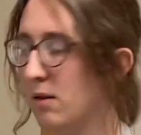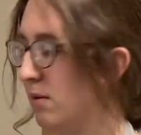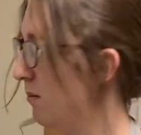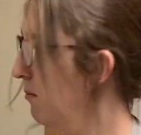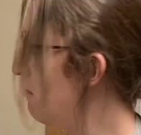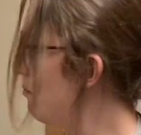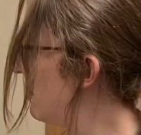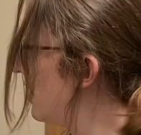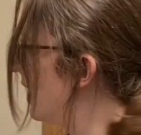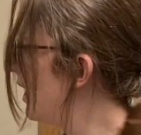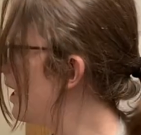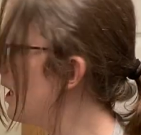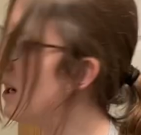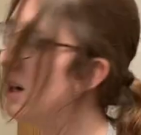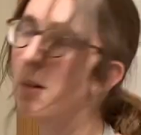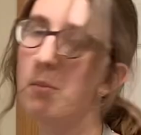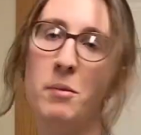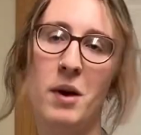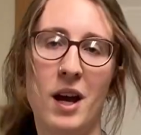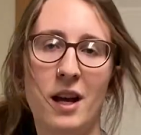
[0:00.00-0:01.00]

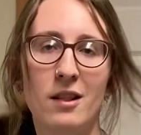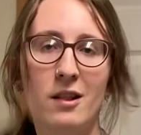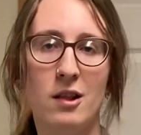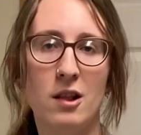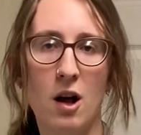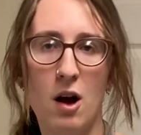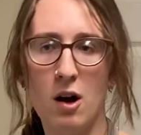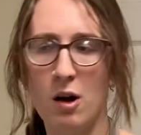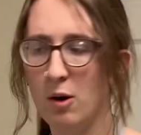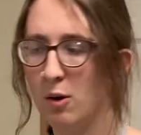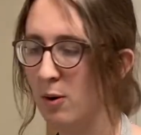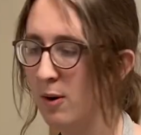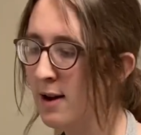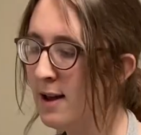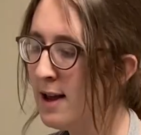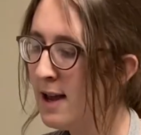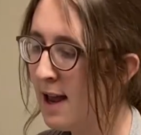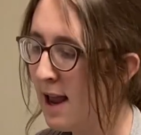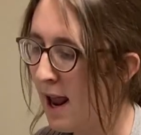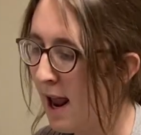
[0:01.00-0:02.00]
medium and low,
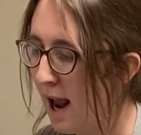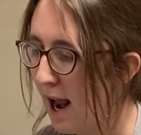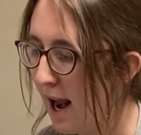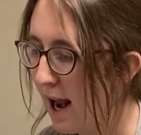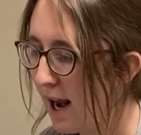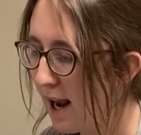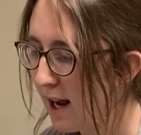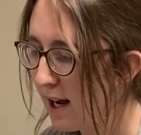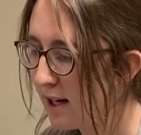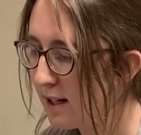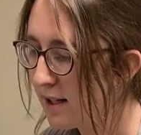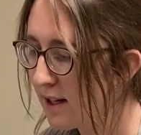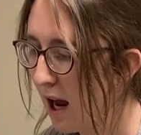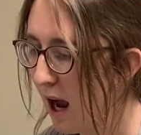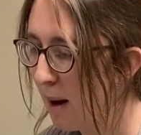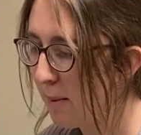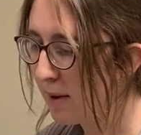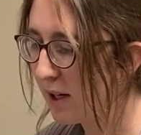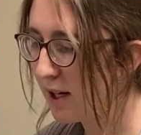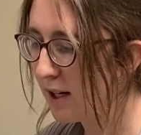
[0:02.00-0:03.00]
and
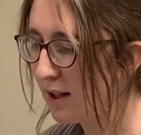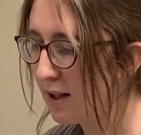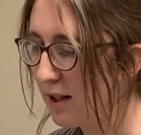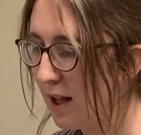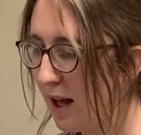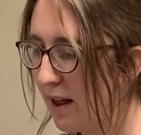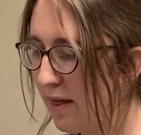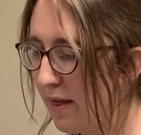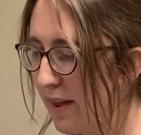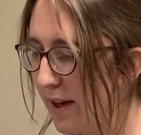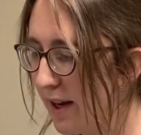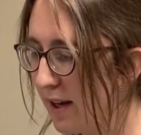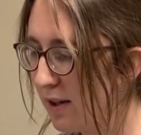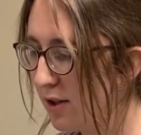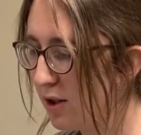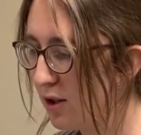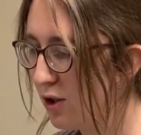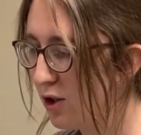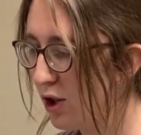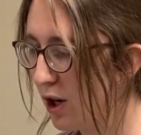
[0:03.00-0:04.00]
I'm going to let
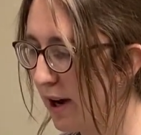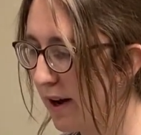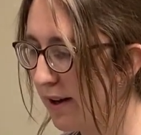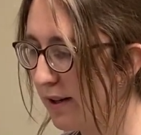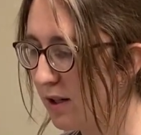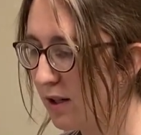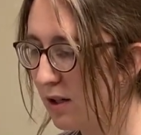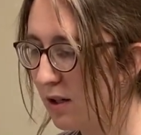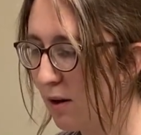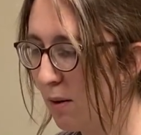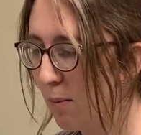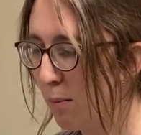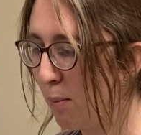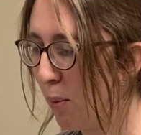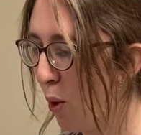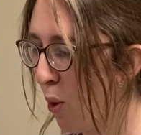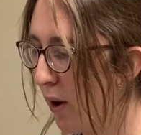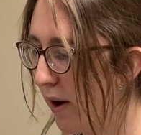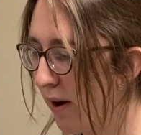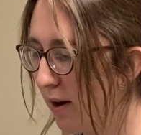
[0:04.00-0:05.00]
this just
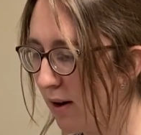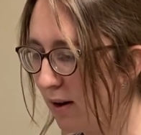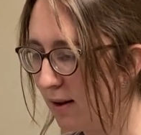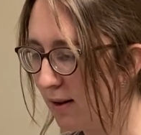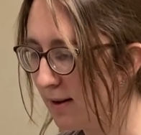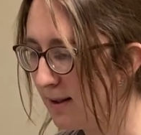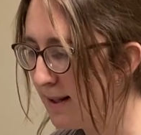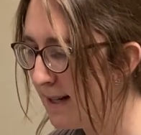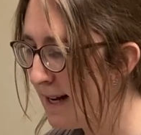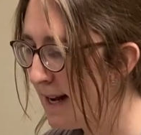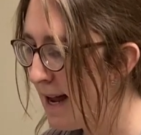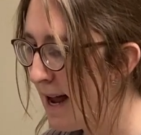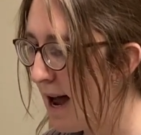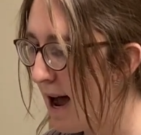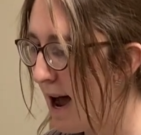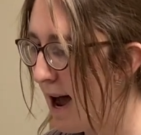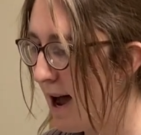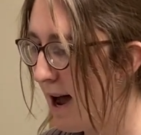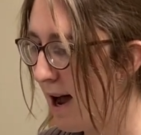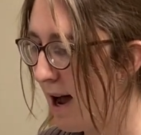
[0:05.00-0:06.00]
boil
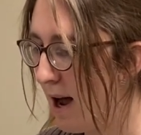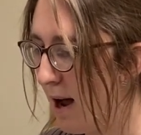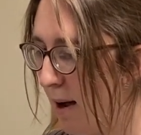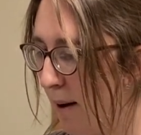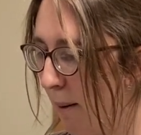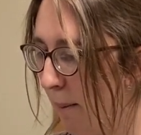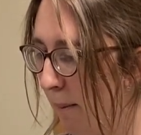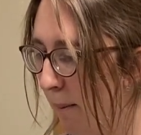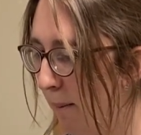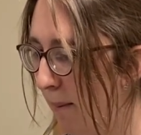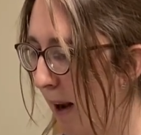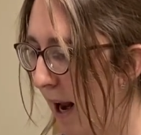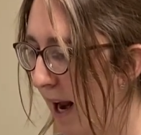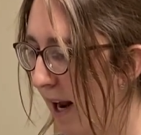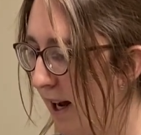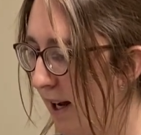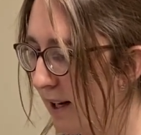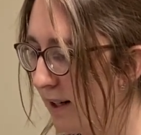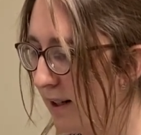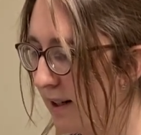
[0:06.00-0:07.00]

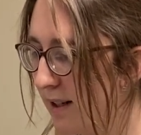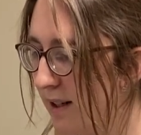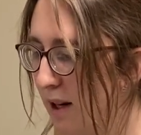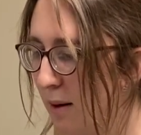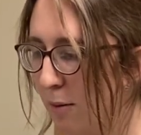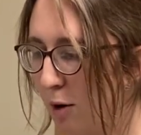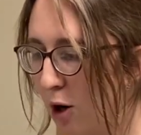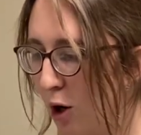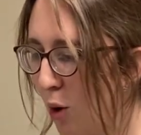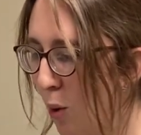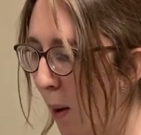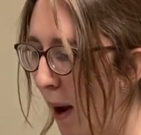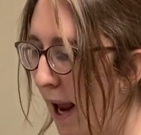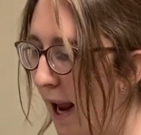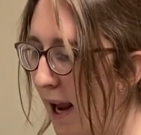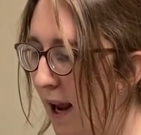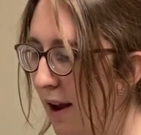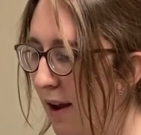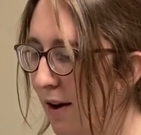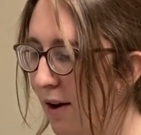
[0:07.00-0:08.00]
and simmer
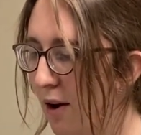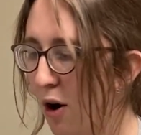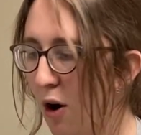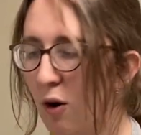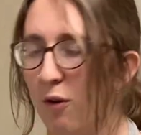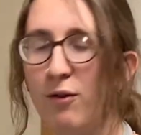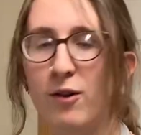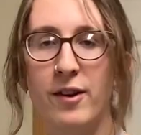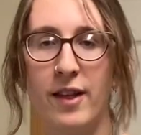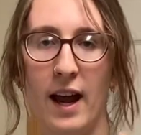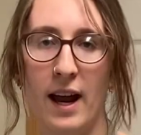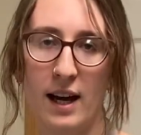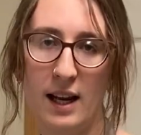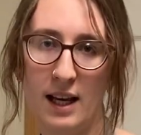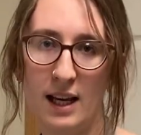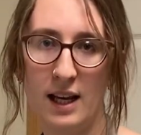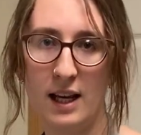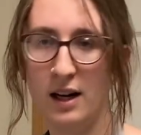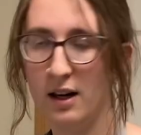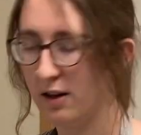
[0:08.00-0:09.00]
away over that
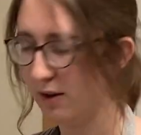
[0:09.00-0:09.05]
heat